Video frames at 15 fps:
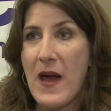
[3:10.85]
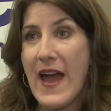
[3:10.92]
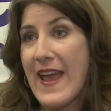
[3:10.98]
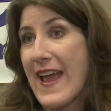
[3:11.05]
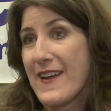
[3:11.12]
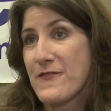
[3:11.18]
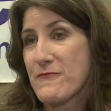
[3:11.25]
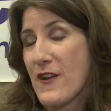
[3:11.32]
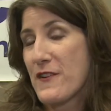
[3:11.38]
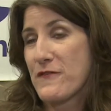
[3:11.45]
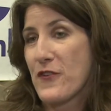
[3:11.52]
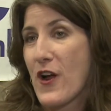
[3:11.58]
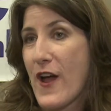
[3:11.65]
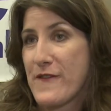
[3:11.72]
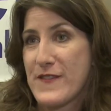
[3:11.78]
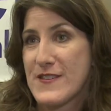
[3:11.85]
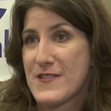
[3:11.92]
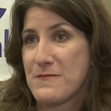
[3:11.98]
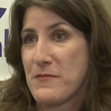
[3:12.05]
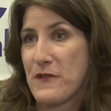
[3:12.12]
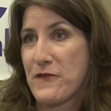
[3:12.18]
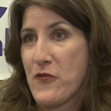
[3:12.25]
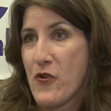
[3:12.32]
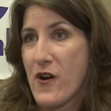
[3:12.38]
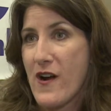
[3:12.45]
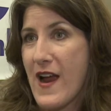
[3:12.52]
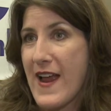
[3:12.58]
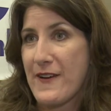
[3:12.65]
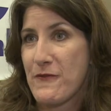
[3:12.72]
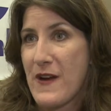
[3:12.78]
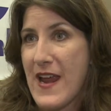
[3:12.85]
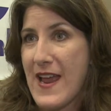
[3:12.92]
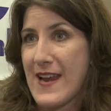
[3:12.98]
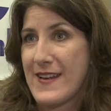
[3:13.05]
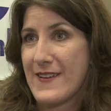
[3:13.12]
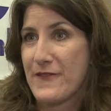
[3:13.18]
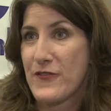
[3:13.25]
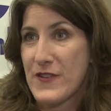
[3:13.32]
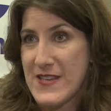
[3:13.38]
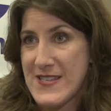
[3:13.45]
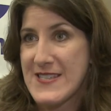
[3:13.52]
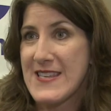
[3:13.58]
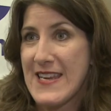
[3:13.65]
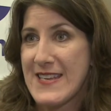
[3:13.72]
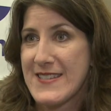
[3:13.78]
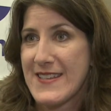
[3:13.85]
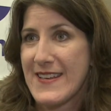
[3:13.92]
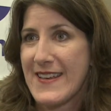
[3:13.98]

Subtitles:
I hadn't run for office before I ran for this seat.